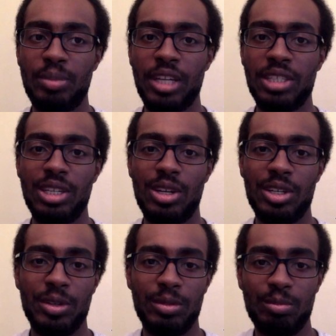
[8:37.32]
basically
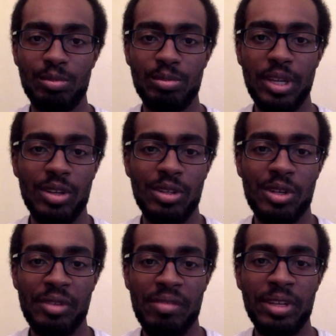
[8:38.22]

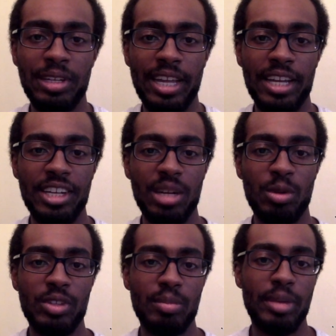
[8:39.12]
every land
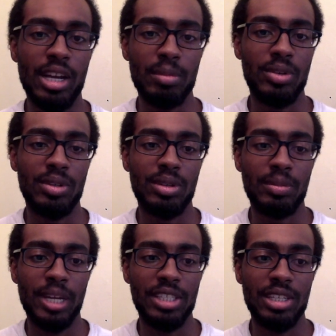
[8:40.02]
animal with a backbone,
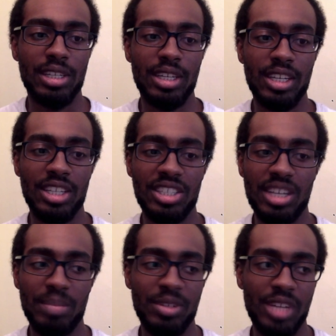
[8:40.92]
basically, is
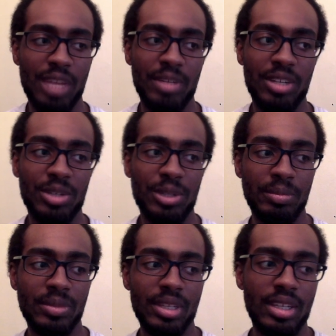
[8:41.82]
an amniote.
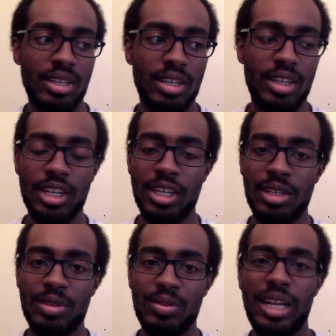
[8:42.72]

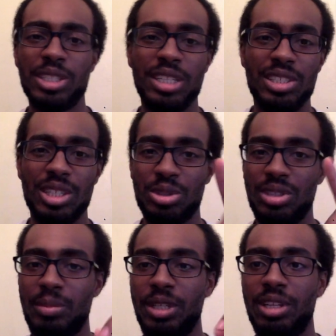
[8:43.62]
Actually, that's not true.
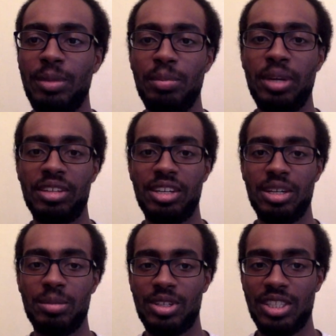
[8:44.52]
Let me back that
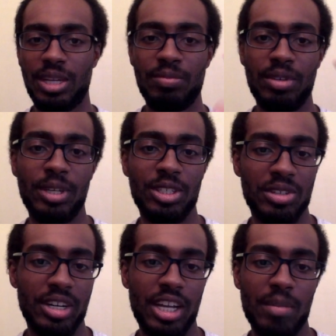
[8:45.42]
up, because amphibians are
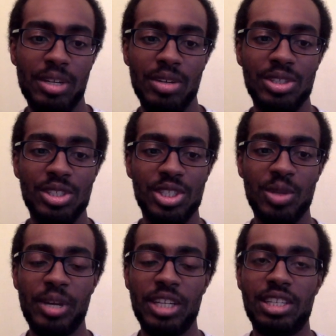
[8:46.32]
not amniotes. So
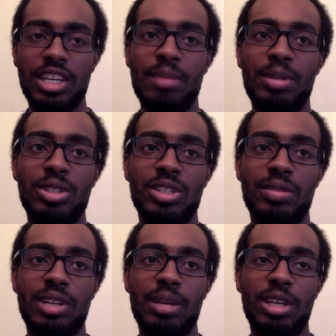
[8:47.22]
basically, amniotes are the
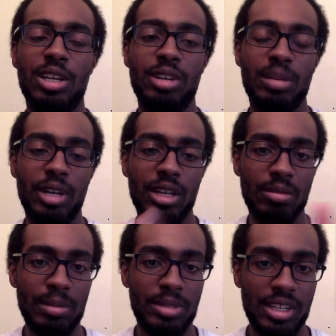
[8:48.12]
family created by the
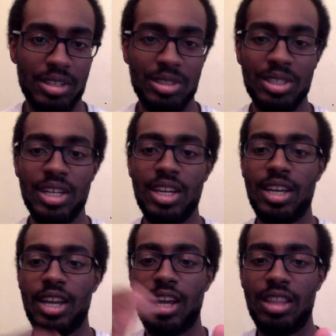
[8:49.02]
reptiles
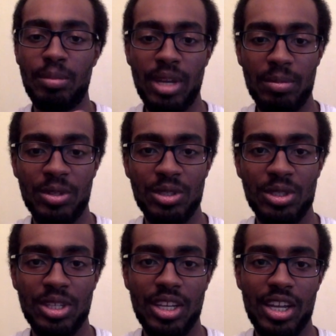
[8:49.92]
and the
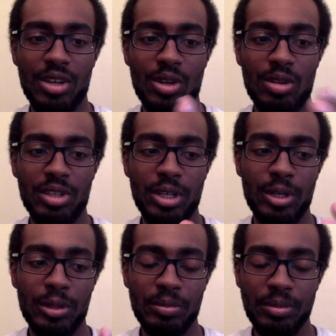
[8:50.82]
mammals and all of
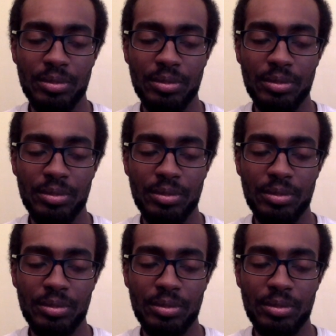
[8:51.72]
their